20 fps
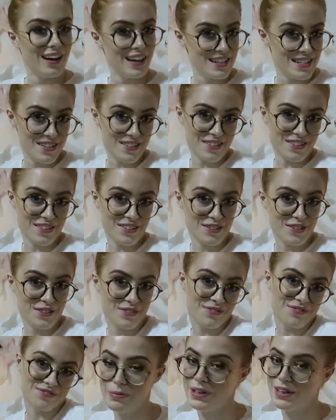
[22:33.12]
I didn't.
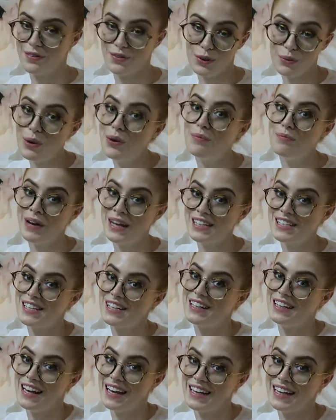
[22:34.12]
But if you want
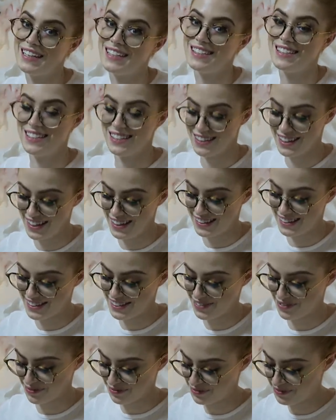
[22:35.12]
matching leggings to this,
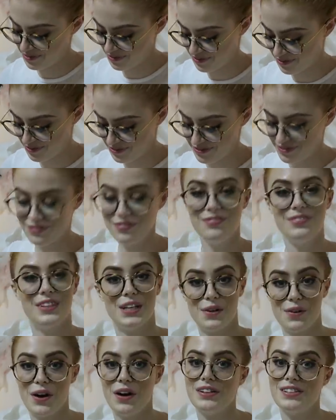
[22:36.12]

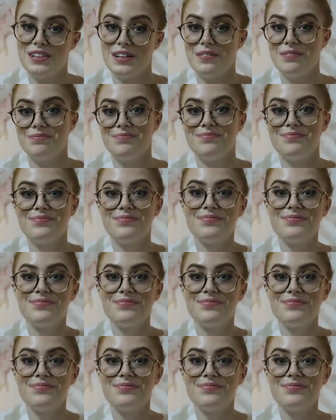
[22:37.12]
there are some.